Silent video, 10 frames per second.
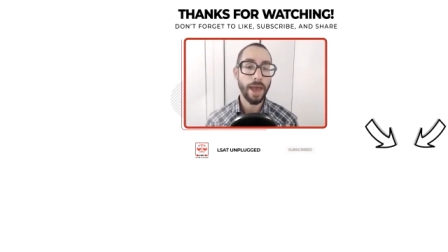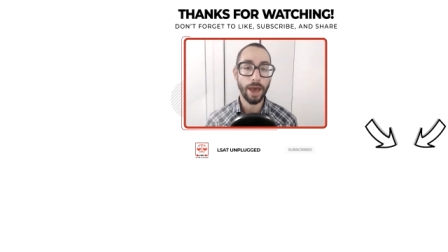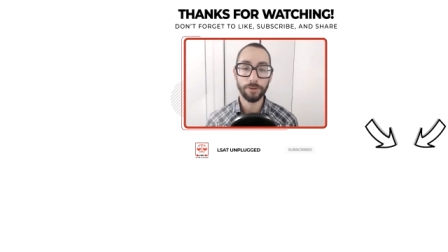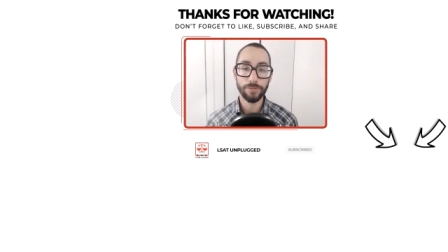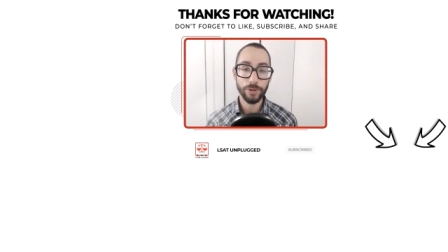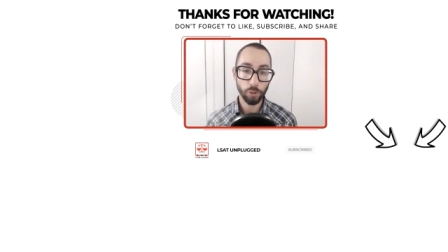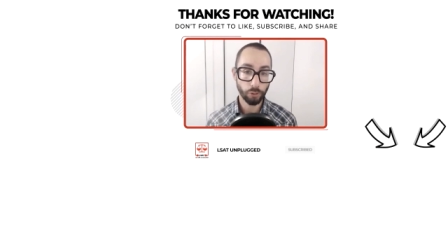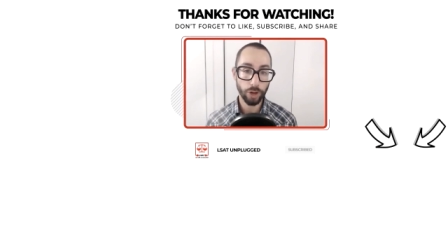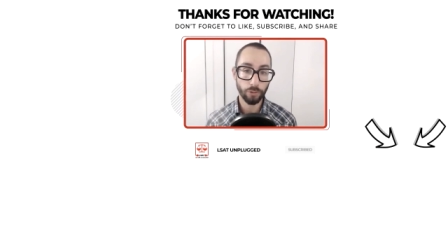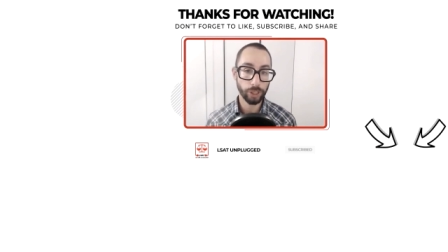And feel
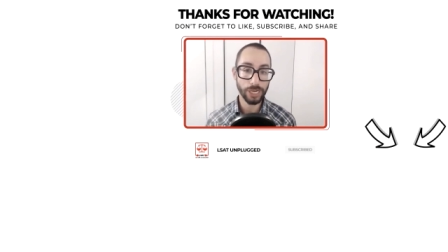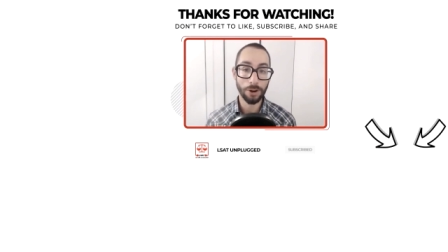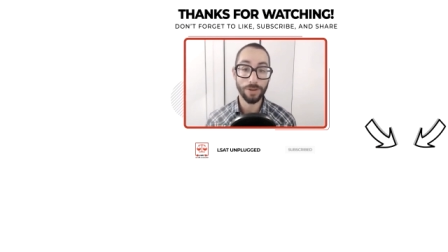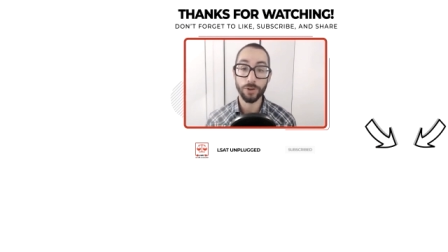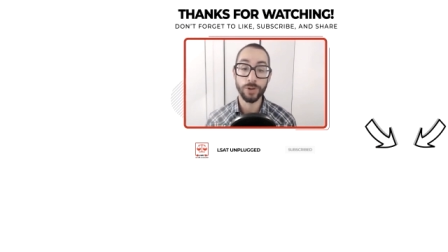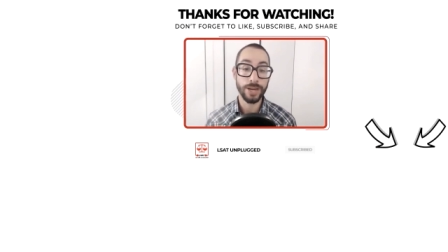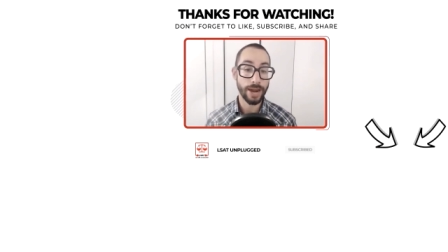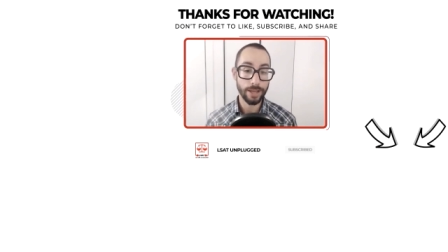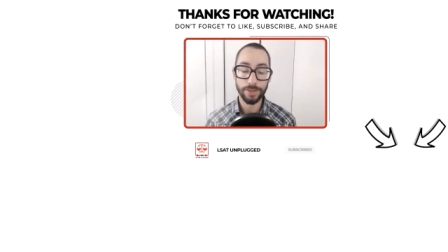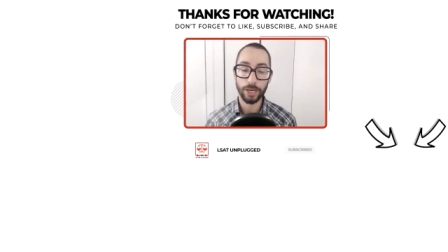free to reach out if you need
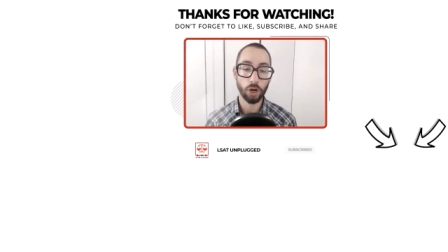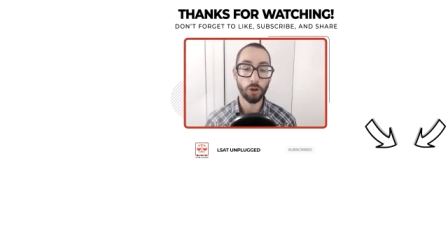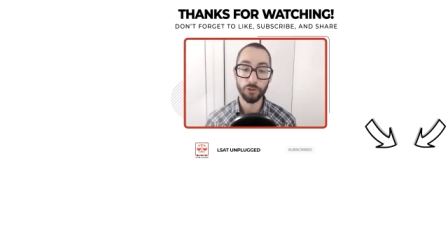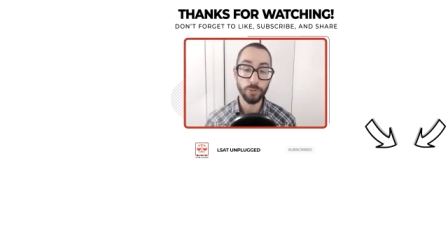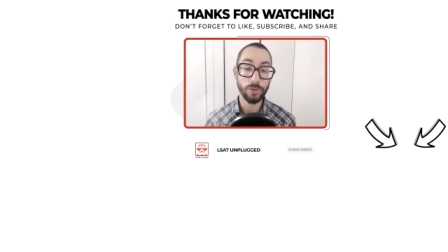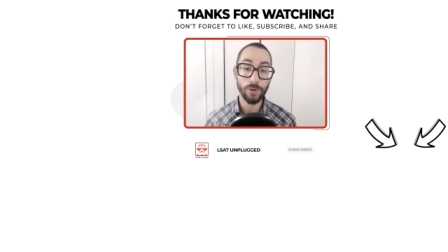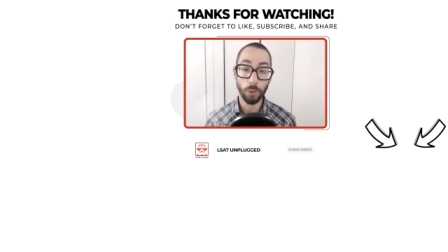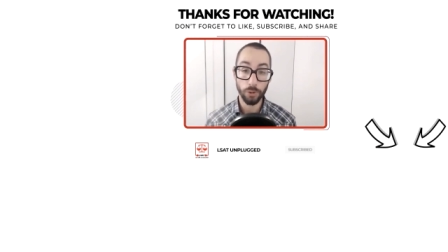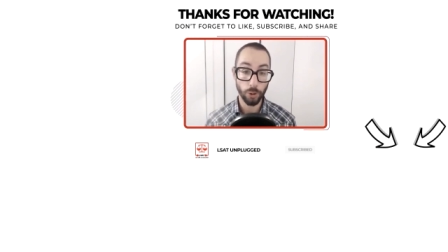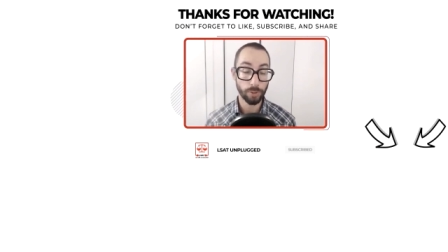anything at all as you move forward
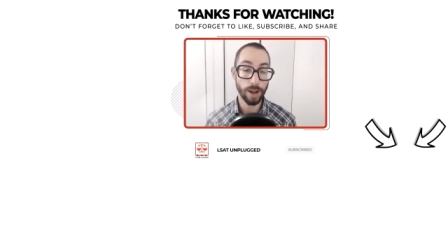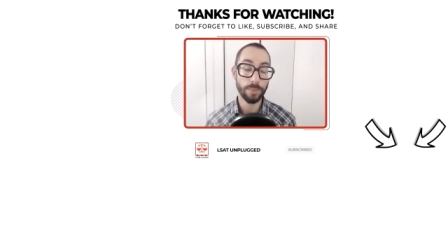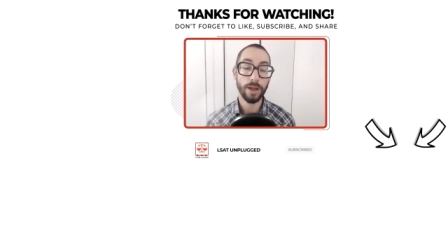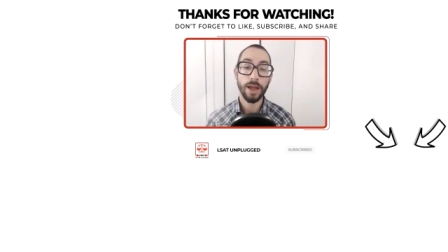with your prep.